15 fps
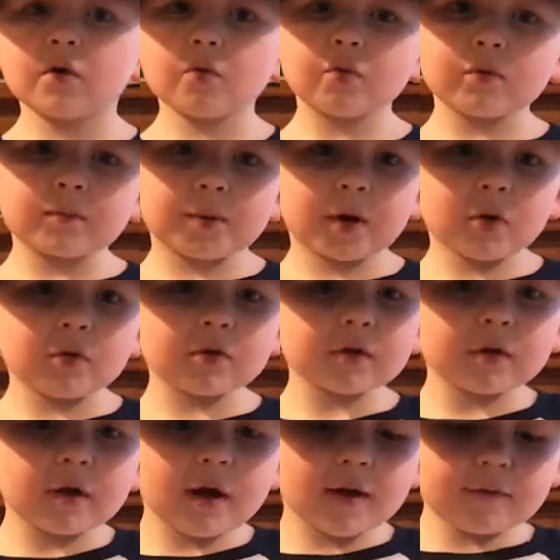when
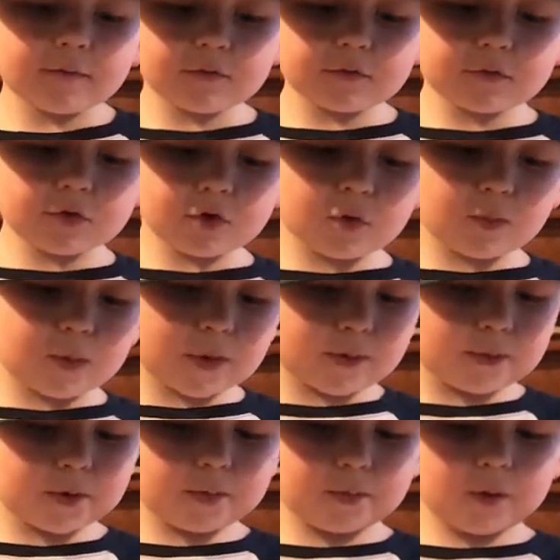parents have their
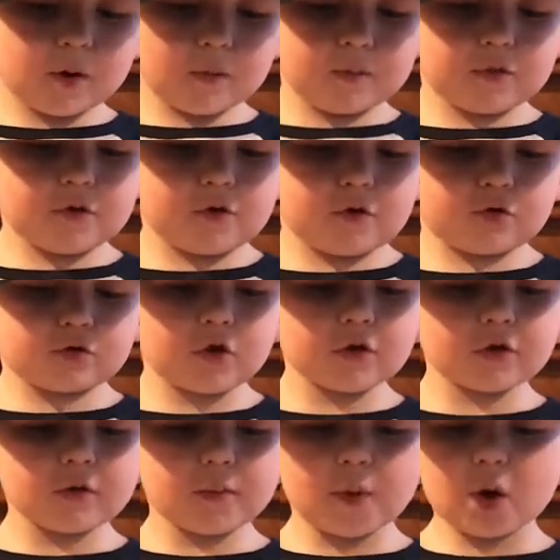baby pups, they're
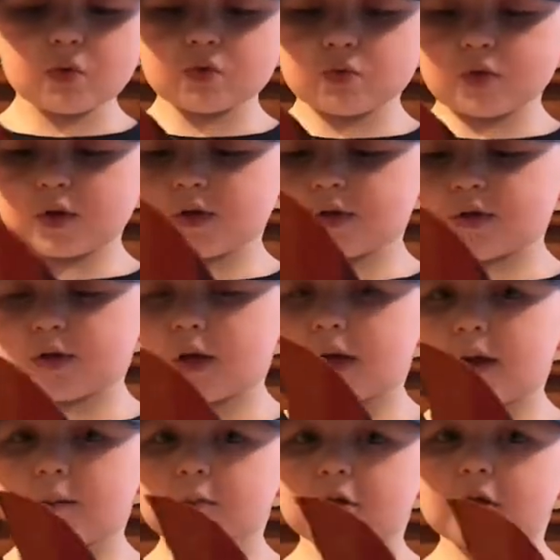just about the
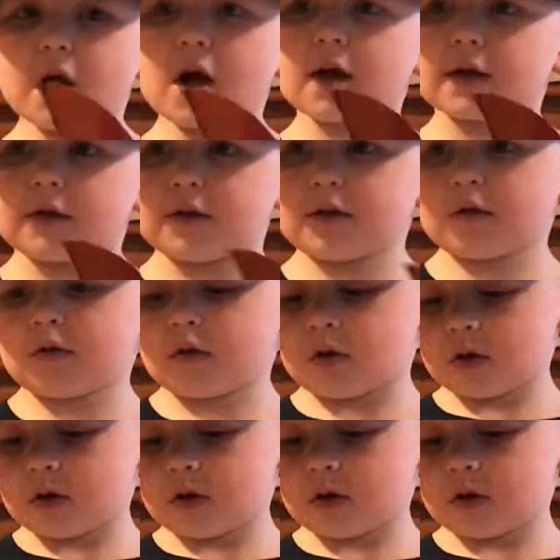same size.